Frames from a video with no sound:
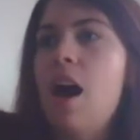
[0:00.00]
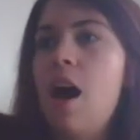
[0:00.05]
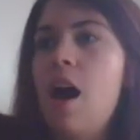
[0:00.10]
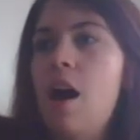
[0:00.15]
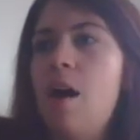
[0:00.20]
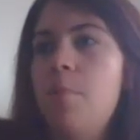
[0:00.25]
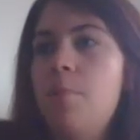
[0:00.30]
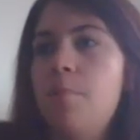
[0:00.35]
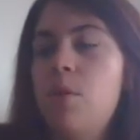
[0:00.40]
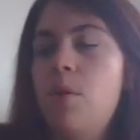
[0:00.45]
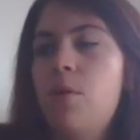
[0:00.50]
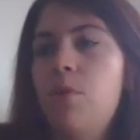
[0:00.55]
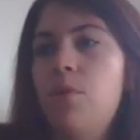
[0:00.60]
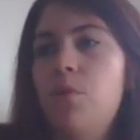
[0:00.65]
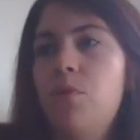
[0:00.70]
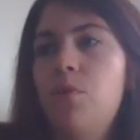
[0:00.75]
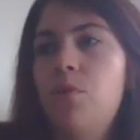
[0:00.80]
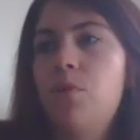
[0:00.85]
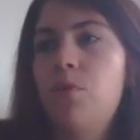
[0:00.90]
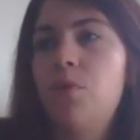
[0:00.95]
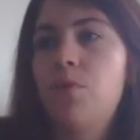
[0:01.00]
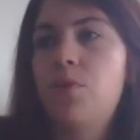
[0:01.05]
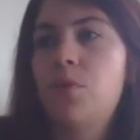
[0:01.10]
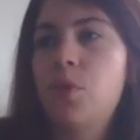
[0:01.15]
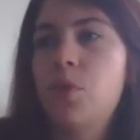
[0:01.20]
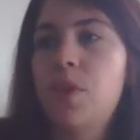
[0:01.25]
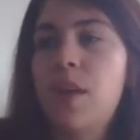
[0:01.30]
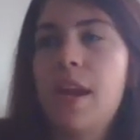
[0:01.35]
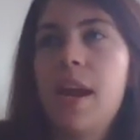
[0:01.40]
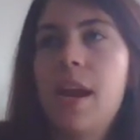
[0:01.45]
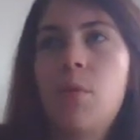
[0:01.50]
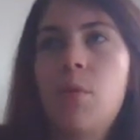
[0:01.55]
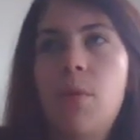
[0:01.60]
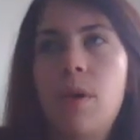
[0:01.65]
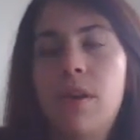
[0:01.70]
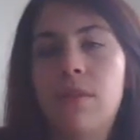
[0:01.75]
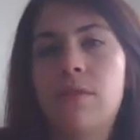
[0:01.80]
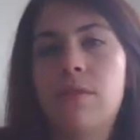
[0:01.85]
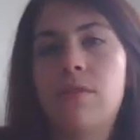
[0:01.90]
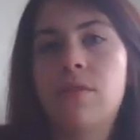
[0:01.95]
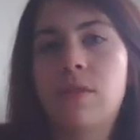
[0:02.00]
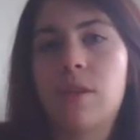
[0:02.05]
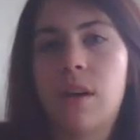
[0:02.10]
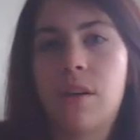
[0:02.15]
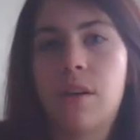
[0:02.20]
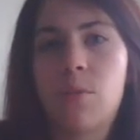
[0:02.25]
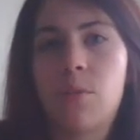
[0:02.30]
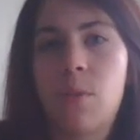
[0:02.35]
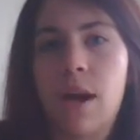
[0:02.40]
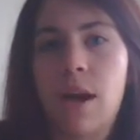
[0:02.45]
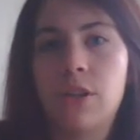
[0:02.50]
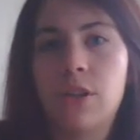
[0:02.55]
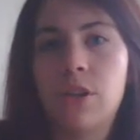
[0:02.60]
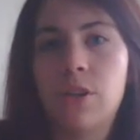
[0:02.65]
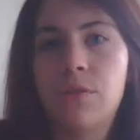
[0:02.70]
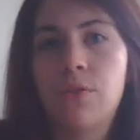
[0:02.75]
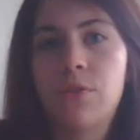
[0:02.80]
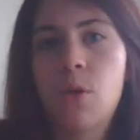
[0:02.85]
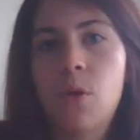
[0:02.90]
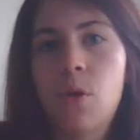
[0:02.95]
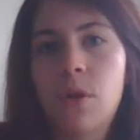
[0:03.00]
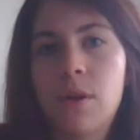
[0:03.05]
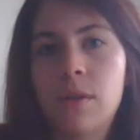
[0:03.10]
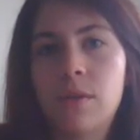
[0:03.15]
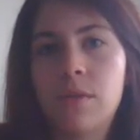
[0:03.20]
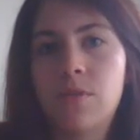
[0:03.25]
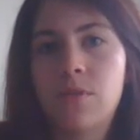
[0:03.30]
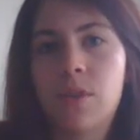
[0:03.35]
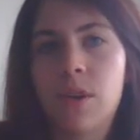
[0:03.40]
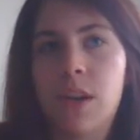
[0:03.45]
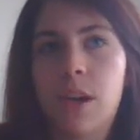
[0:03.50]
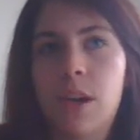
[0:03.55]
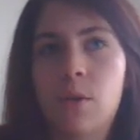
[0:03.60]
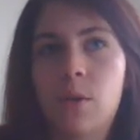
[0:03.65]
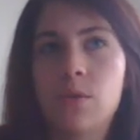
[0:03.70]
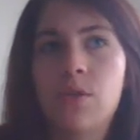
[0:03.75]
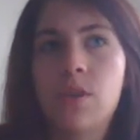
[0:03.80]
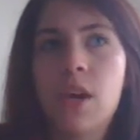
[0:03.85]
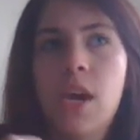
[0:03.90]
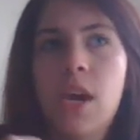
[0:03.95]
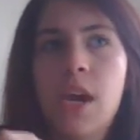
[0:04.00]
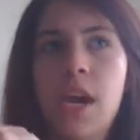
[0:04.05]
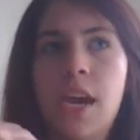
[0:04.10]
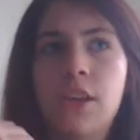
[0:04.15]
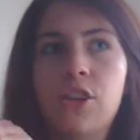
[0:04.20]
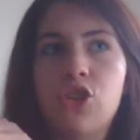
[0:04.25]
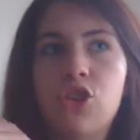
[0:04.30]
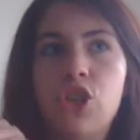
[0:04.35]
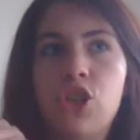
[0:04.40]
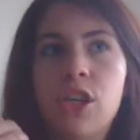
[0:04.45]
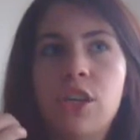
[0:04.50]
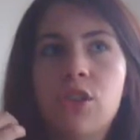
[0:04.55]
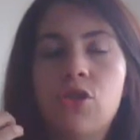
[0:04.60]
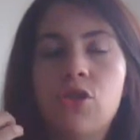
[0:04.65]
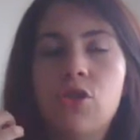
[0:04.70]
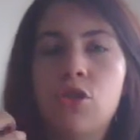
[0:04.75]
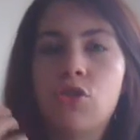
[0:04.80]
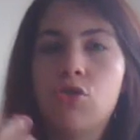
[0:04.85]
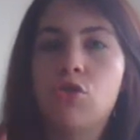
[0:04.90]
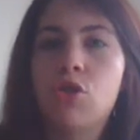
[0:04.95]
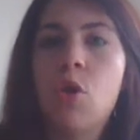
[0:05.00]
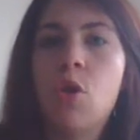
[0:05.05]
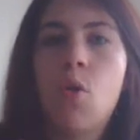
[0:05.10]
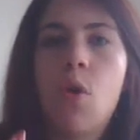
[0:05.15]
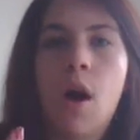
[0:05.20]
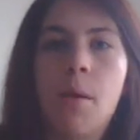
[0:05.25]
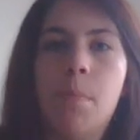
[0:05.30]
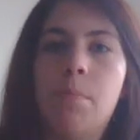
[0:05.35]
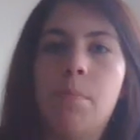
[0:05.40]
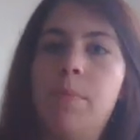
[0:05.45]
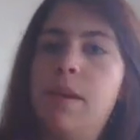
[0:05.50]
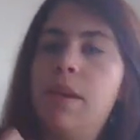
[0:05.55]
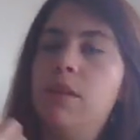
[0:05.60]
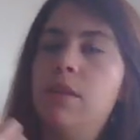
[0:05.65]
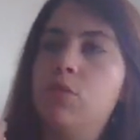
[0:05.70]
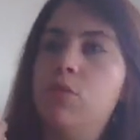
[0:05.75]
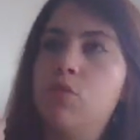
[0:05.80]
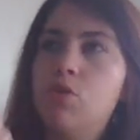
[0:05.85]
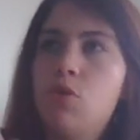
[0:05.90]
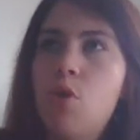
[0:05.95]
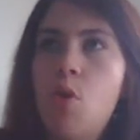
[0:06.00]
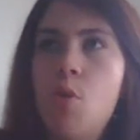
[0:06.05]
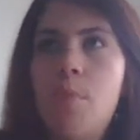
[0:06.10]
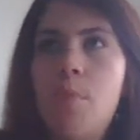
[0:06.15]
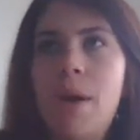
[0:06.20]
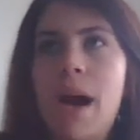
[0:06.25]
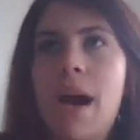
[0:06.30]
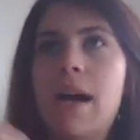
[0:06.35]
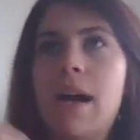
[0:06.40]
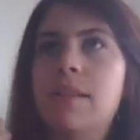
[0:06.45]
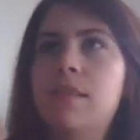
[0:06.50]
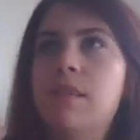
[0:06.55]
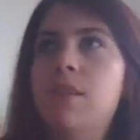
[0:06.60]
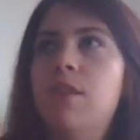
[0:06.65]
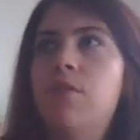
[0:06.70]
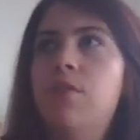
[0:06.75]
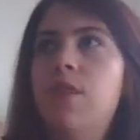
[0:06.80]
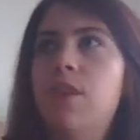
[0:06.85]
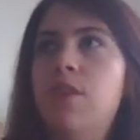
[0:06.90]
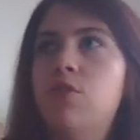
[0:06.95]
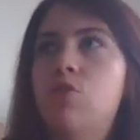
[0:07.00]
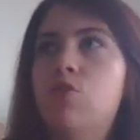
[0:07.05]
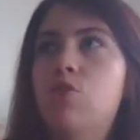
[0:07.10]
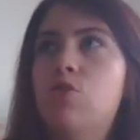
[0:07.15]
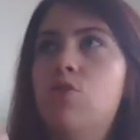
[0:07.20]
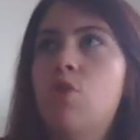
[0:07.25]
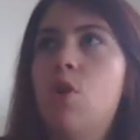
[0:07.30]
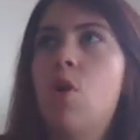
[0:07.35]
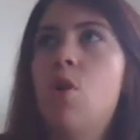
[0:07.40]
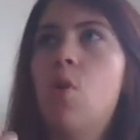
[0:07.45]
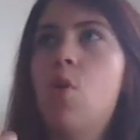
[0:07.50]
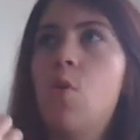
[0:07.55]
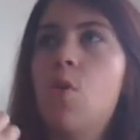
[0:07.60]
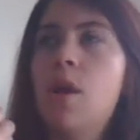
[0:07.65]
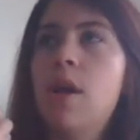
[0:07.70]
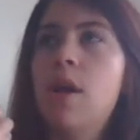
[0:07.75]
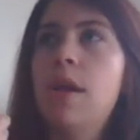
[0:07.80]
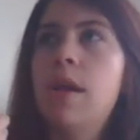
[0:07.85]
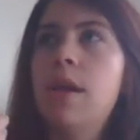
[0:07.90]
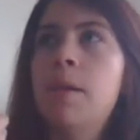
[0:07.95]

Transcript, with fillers: Um, but so then I went and started watching Flora's videos, and she's just so upbeat and so positive and so